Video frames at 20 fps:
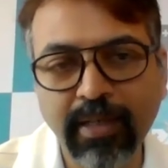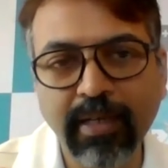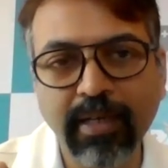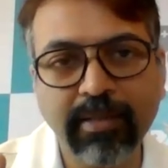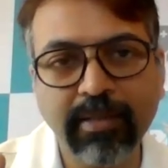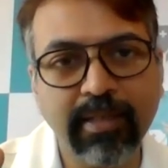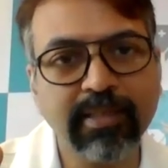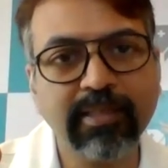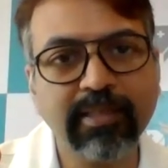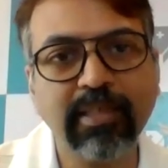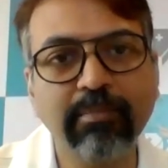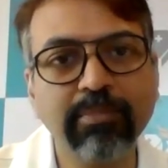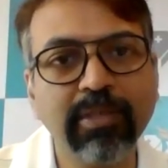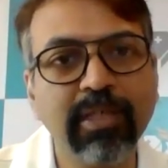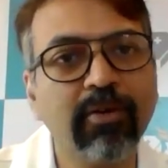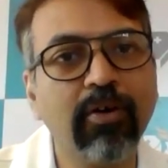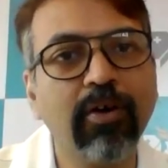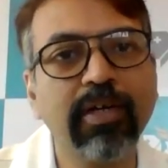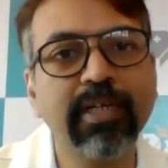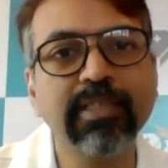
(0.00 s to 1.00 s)
there is something
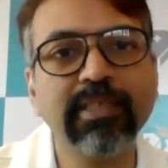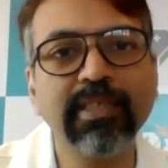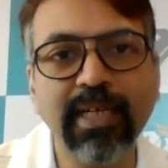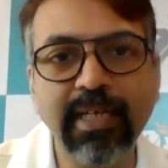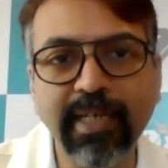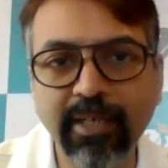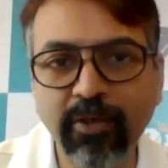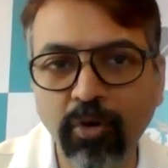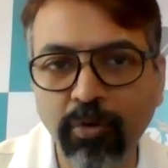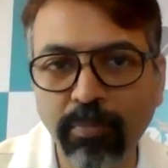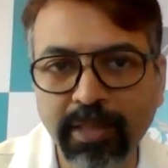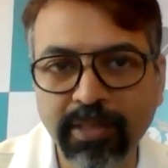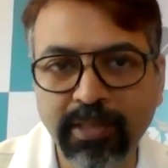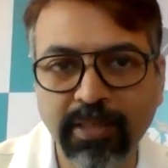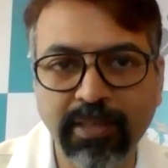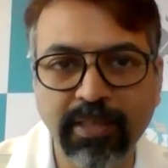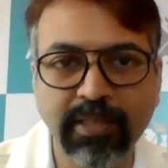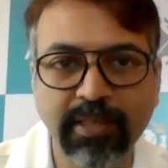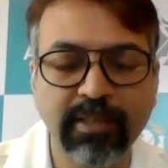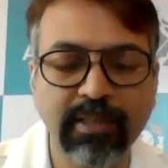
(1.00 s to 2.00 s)
called as hidden
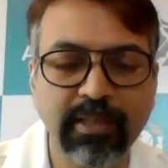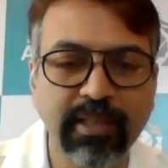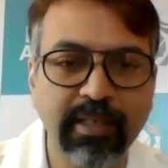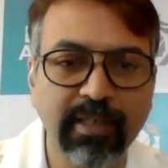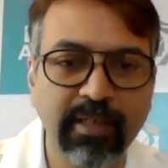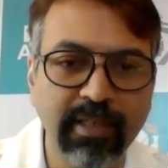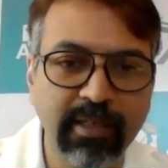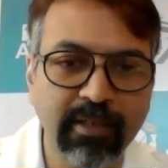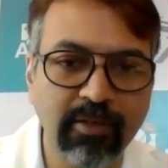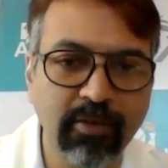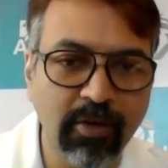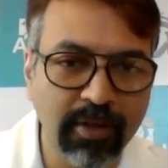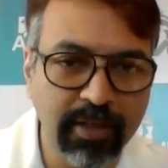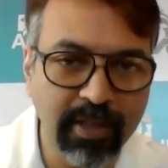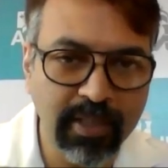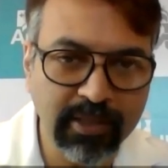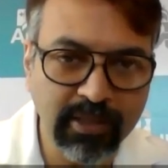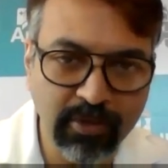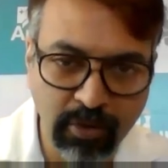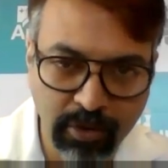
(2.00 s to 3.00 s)
obesity in the Indian
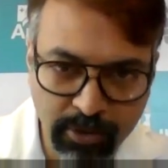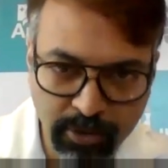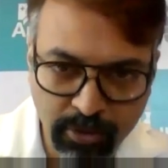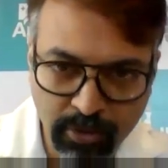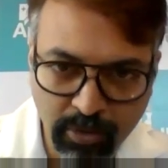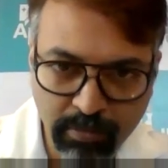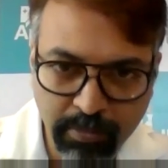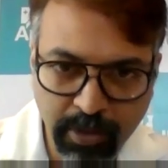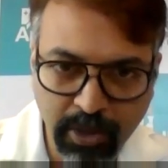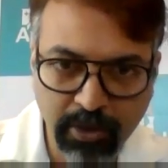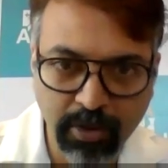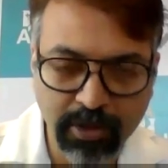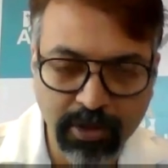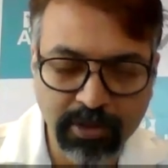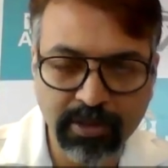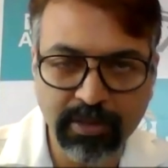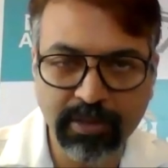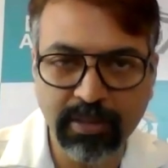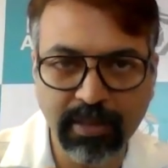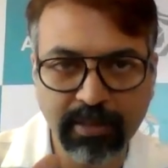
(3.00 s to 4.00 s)
context also
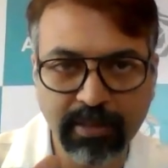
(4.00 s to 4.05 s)
because